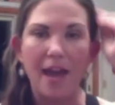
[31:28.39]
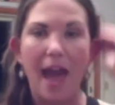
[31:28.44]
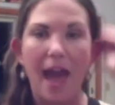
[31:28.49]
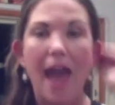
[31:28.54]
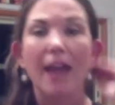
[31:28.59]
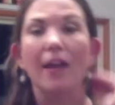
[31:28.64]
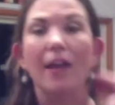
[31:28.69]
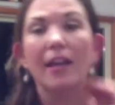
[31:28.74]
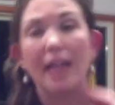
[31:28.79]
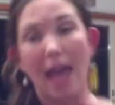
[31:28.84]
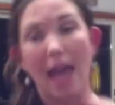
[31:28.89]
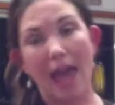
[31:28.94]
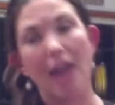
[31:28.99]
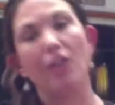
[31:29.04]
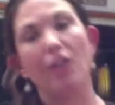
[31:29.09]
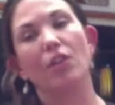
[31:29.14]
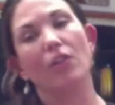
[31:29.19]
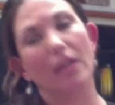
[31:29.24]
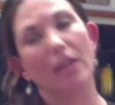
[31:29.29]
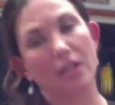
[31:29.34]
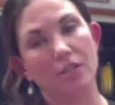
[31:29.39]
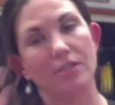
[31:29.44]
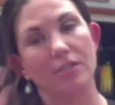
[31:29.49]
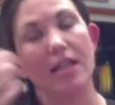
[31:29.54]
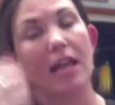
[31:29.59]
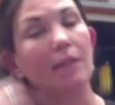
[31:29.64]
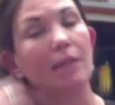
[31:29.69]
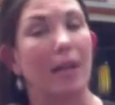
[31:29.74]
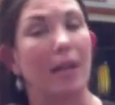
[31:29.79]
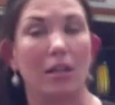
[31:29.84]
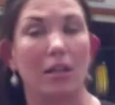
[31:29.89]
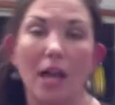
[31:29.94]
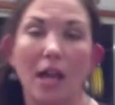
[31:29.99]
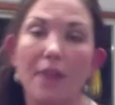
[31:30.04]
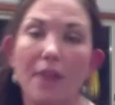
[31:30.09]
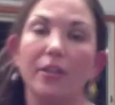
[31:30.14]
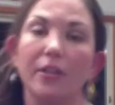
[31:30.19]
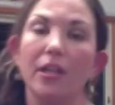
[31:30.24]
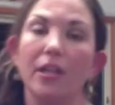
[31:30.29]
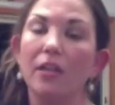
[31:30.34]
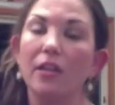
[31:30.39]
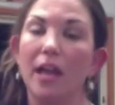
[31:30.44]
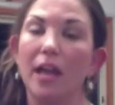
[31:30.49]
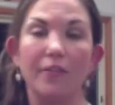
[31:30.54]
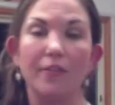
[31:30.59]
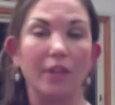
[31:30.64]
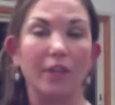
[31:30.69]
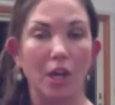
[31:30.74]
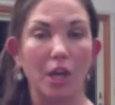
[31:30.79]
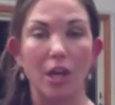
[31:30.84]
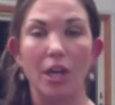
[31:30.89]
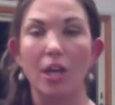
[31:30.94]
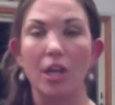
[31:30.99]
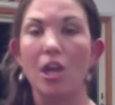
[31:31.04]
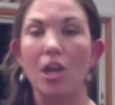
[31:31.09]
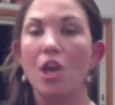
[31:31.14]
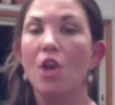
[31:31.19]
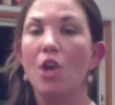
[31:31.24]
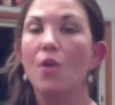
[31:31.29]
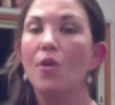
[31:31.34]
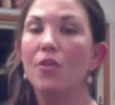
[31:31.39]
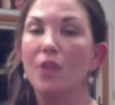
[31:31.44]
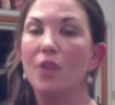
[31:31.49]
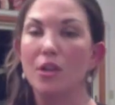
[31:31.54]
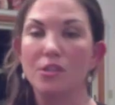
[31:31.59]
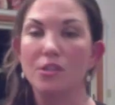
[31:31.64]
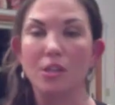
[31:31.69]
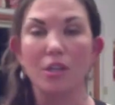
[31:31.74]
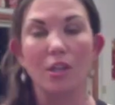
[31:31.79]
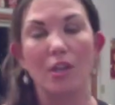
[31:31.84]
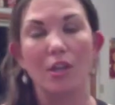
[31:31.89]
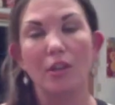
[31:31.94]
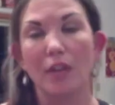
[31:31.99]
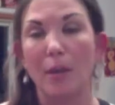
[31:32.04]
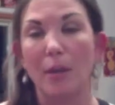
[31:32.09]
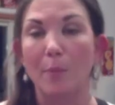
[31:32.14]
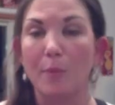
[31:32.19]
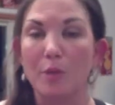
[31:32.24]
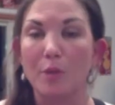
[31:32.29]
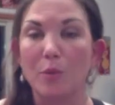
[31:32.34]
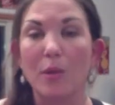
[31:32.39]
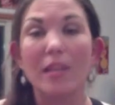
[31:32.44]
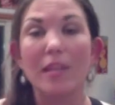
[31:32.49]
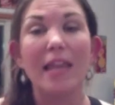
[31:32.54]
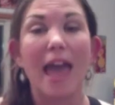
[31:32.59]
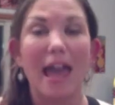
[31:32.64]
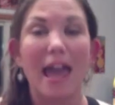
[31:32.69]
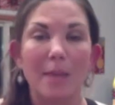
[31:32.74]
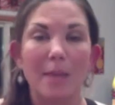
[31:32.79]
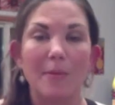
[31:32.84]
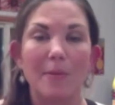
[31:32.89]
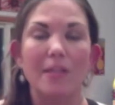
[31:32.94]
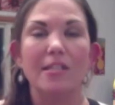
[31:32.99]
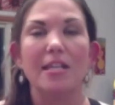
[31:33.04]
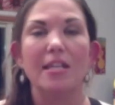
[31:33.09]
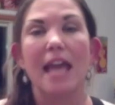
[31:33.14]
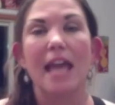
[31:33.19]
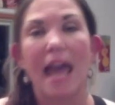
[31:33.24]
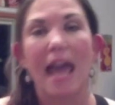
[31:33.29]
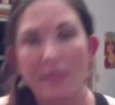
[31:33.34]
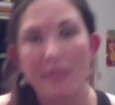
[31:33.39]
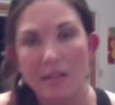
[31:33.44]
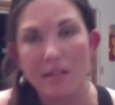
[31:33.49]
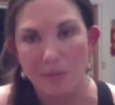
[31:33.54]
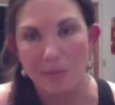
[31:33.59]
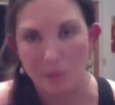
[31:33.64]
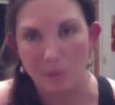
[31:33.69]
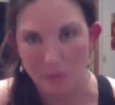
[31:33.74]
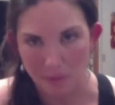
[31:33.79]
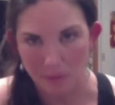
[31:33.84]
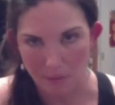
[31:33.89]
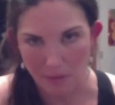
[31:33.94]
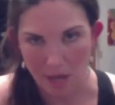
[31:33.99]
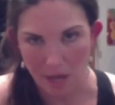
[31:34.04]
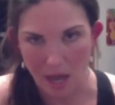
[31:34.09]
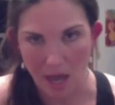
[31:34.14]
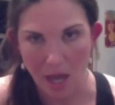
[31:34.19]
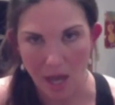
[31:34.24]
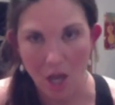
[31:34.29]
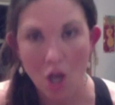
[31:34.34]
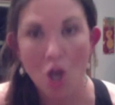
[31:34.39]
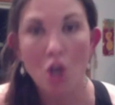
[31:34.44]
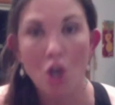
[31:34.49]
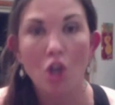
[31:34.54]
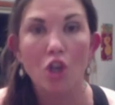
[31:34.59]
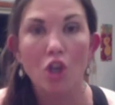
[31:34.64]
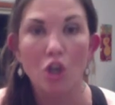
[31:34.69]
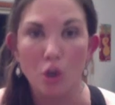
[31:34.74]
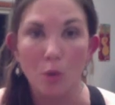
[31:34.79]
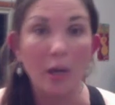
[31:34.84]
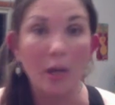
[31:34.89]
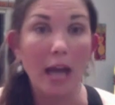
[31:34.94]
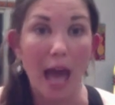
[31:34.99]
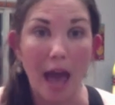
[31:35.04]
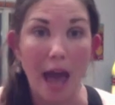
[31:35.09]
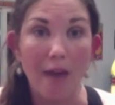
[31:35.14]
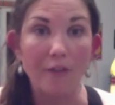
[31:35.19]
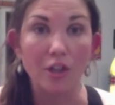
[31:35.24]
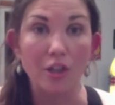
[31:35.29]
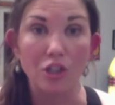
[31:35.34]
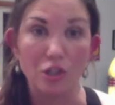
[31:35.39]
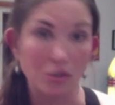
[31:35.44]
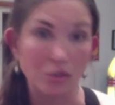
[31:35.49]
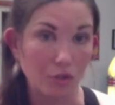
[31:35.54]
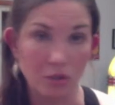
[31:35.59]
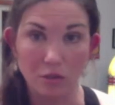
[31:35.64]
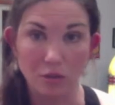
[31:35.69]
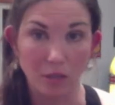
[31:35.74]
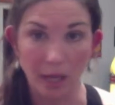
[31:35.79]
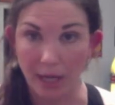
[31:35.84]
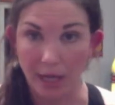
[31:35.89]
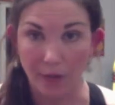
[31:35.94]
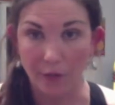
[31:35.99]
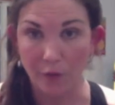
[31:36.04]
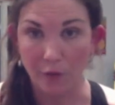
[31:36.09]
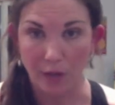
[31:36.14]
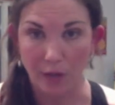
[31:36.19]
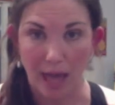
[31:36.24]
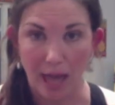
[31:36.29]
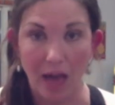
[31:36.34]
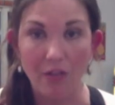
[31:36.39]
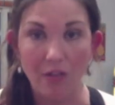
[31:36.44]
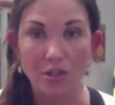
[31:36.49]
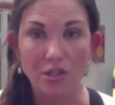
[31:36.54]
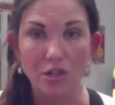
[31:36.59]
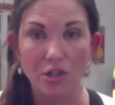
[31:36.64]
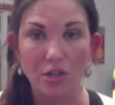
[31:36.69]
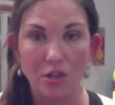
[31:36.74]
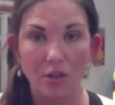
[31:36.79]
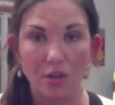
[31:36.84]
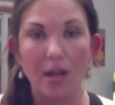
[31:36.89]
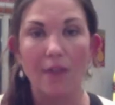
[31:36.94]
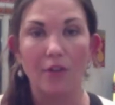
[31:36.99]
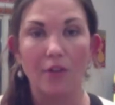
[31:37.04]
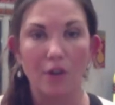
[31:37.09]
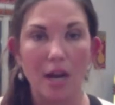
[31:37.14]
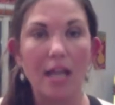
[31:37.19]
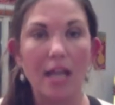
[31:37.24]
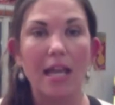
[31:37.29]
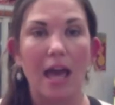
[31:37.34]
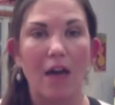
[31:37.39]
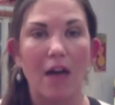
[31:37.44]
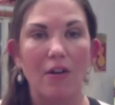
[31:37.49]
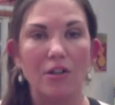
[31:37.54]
And again, like you said, make a livelihood. There's between the NAPT and the WPBA, you would have a full calendar. You would have a great calendar.